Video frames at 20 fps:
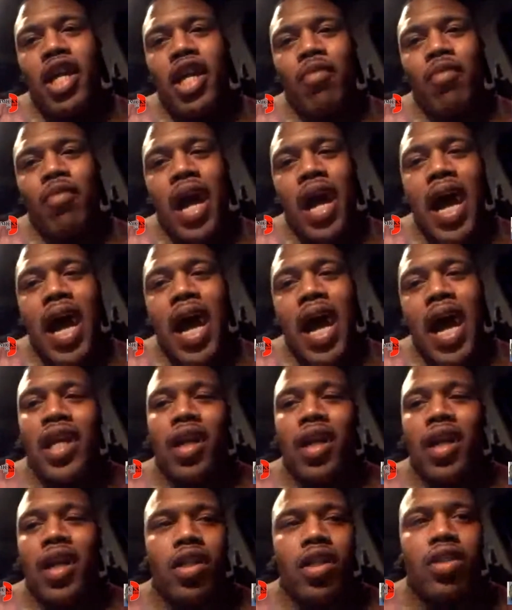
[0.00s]
meaning behind it
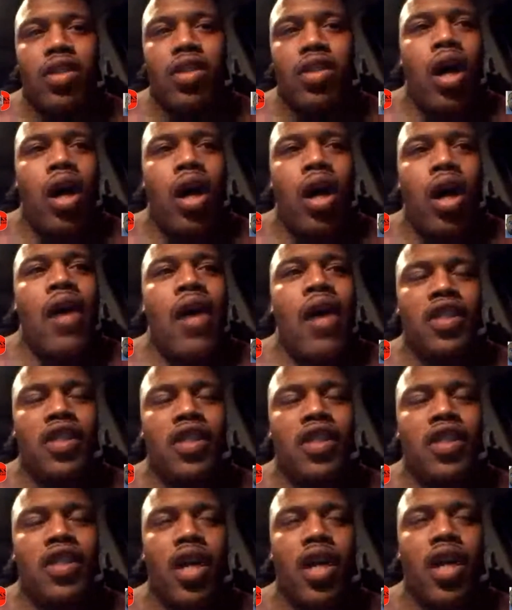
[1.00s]
is
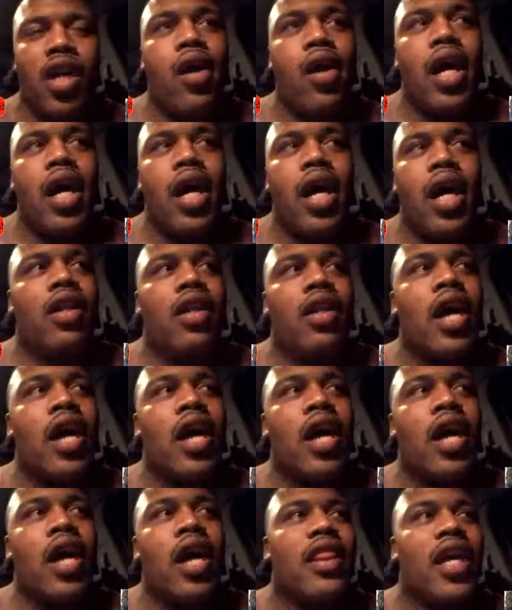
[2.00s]
obviously, hey,
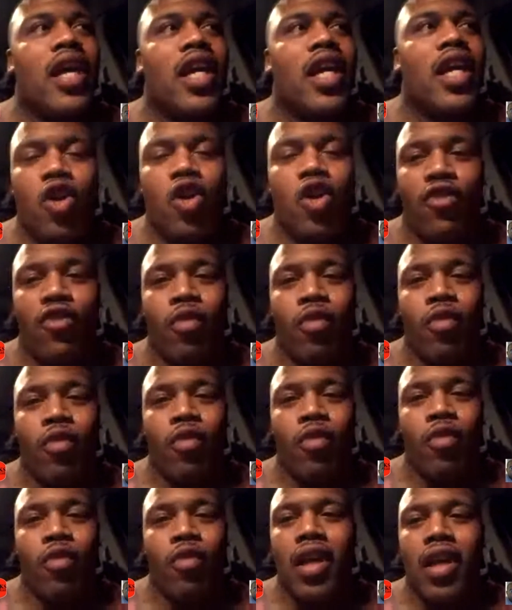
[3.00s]
God, I thank you for
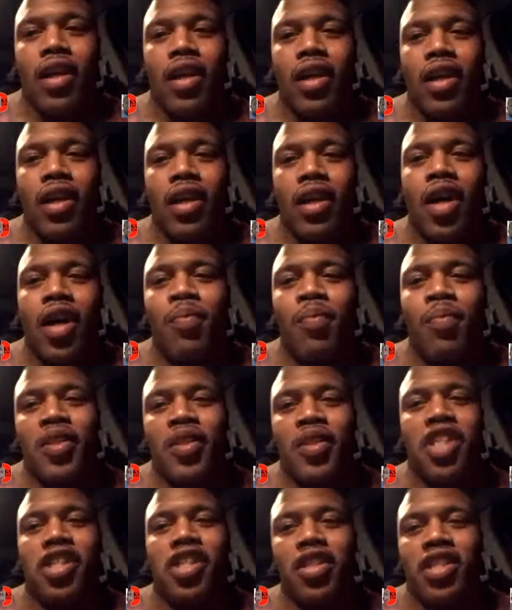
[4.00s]
being in a
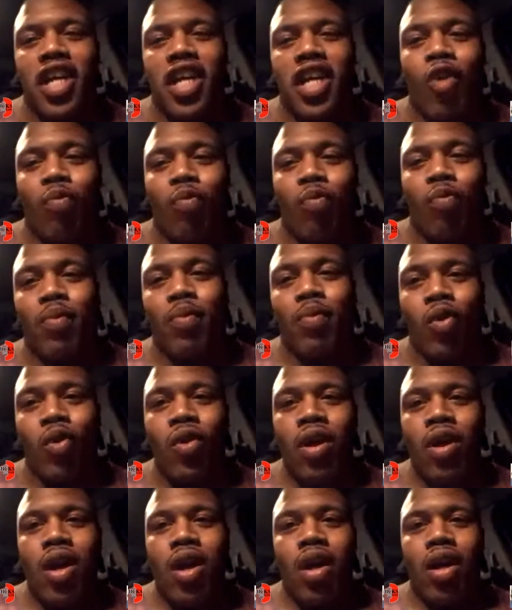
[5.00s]
position to help
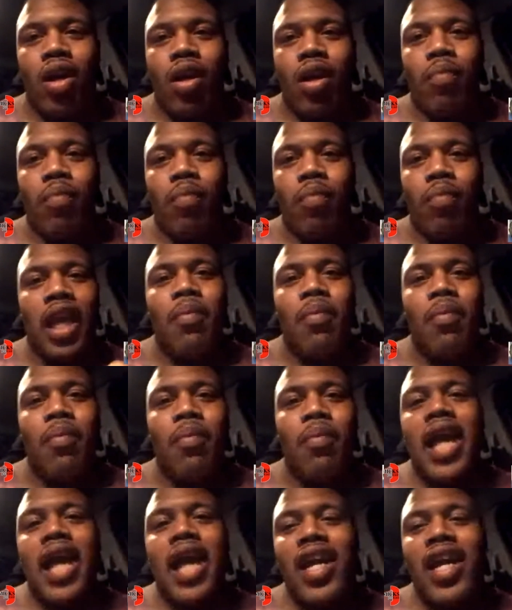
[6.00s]
people,
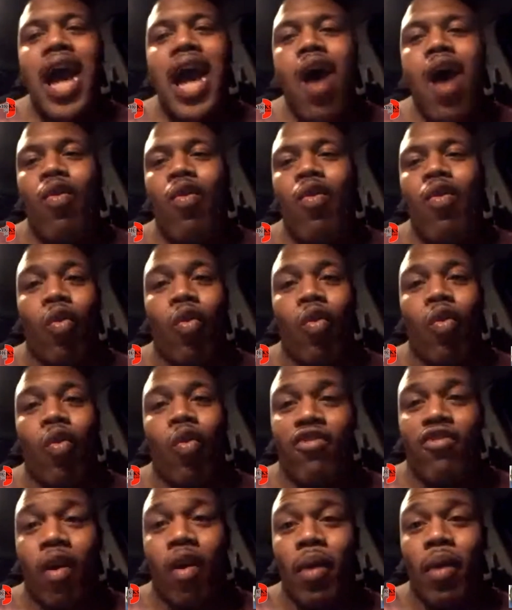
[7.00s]
but let me not cower
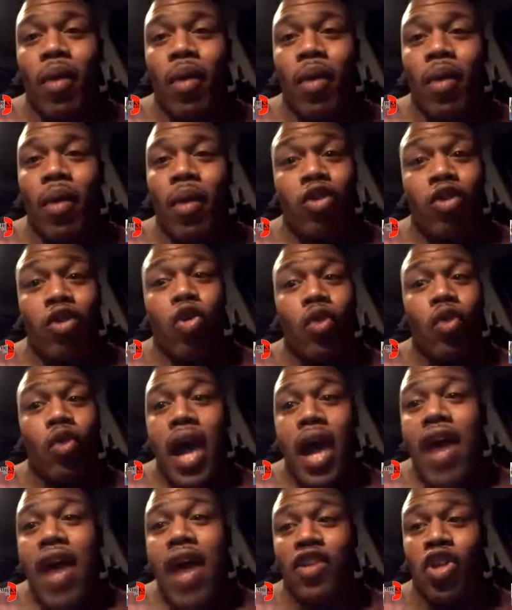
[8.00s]
away from it. And I'll do
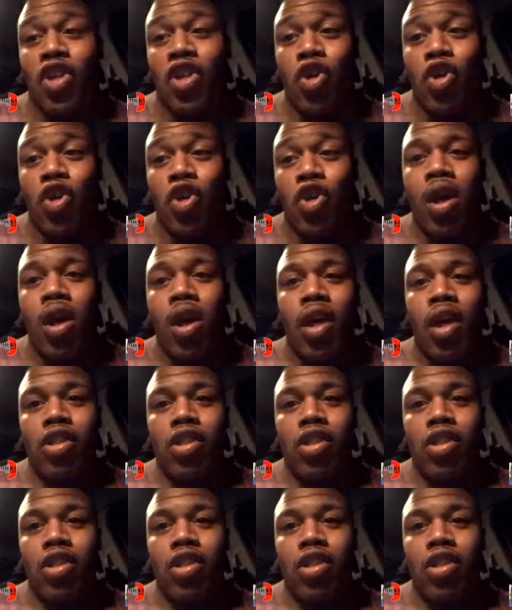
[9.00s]
what I have to do